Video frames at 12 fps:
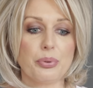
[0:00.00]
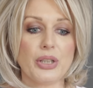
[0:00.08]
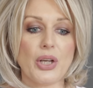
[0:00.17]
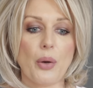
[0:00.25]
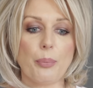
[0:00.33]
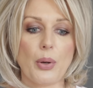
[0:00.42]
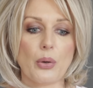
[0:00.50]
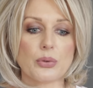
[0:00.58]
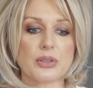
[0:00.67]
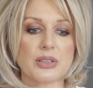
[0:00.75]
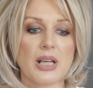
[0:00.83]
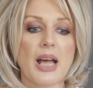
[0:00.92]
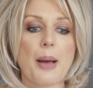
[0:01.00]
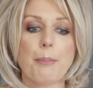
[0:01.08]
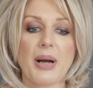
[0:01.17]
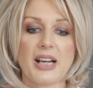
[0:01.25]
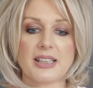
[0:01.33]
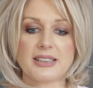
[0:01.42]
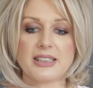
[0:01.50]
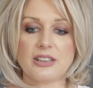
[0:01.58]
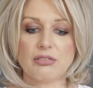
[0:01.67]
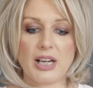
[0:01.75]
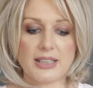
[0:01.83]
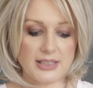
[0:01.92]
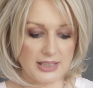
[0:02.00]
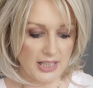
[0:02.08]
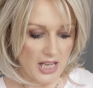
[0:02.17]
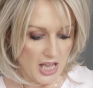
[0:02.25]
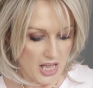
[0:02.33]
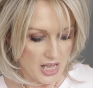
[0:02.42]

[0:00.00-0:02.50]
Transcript: pre or post party ready.